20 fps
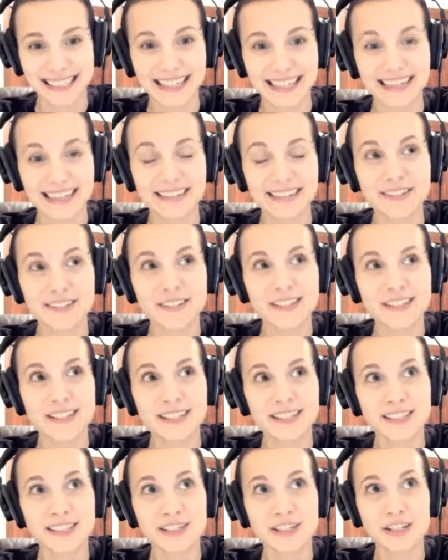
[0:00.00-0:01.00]
feel
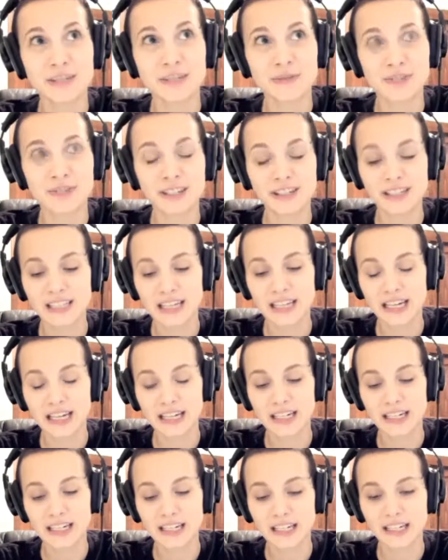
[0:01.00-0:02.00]
like she really
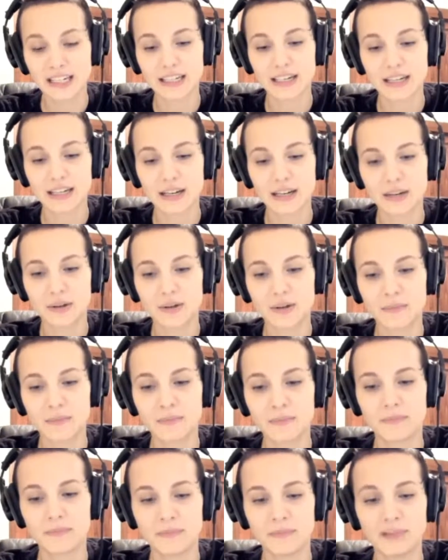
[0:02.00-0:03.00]
like
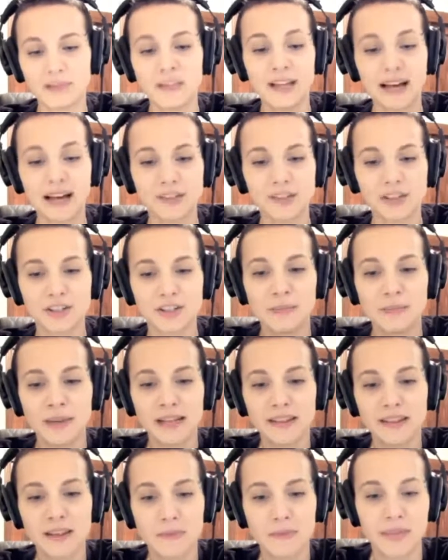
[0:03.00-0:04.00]
she
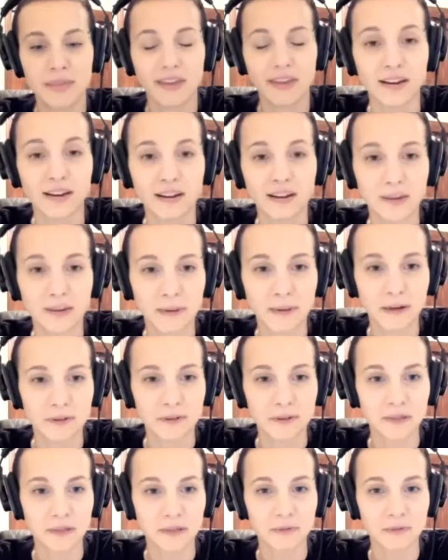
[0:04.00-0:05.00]
made them think about
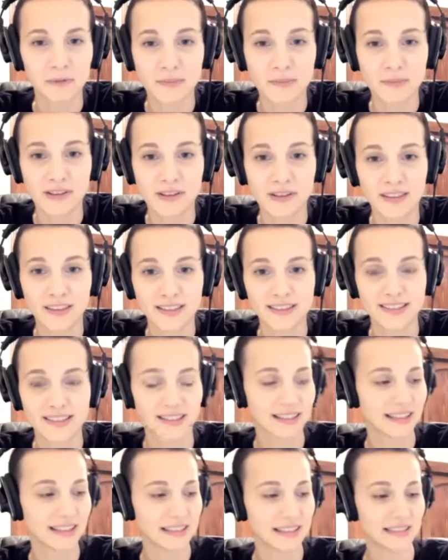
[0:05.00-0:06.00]
like some of the things
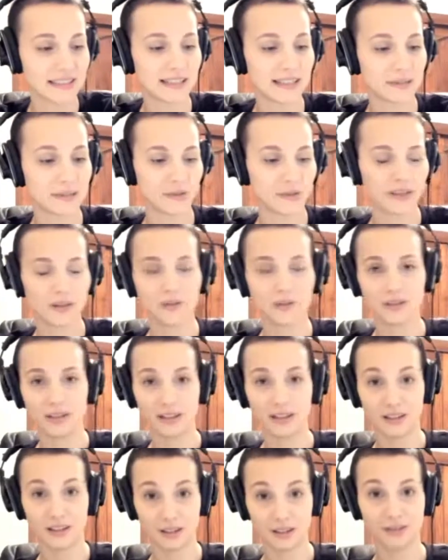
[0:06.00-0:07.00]
that they did, where they were
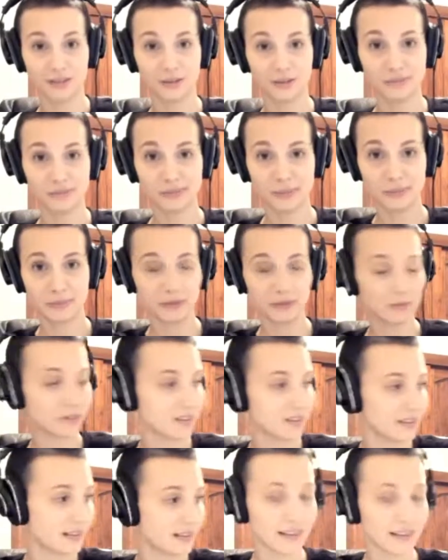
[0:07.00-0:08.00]
like, oh, maybe we're
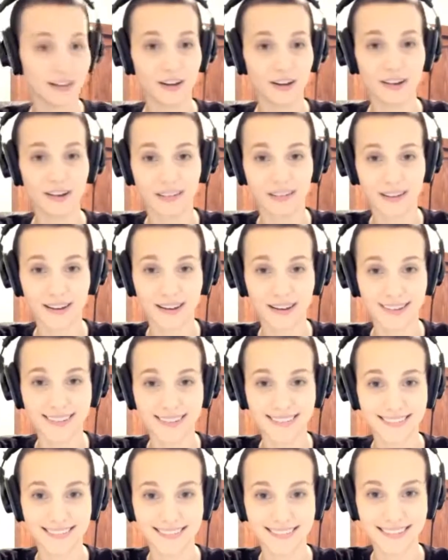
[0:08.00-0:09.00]
not all that
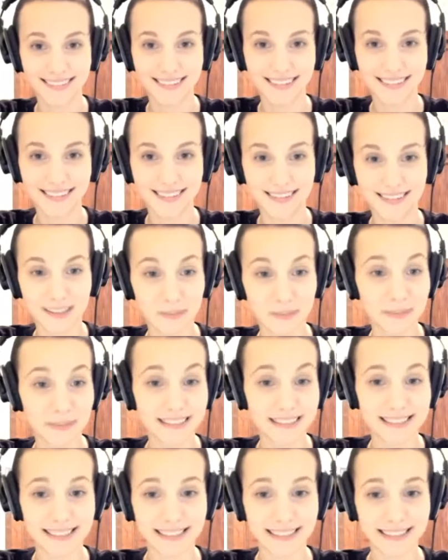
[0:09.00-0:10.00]

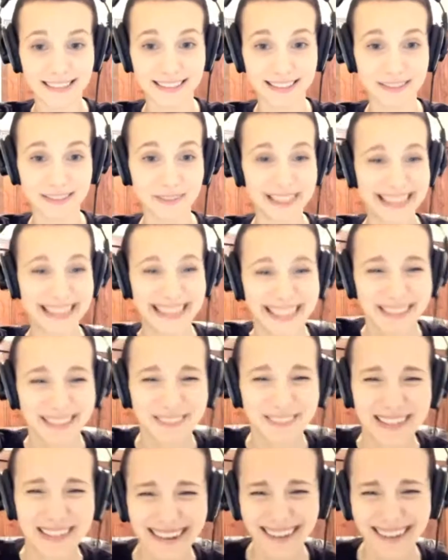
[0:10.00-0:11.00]
amazing like we think
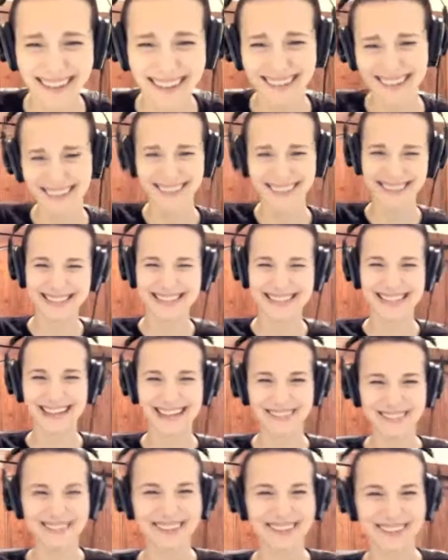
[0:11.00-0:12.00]
we are all the
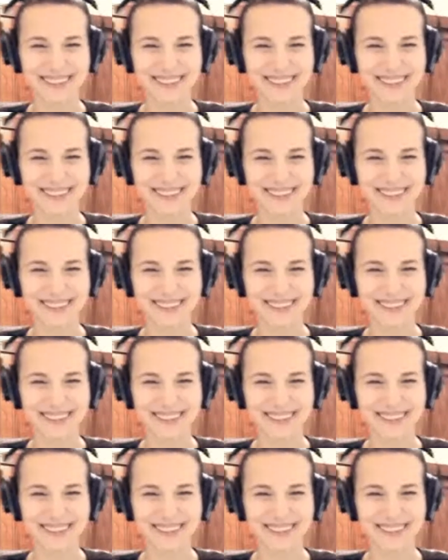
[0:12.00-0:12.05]
time,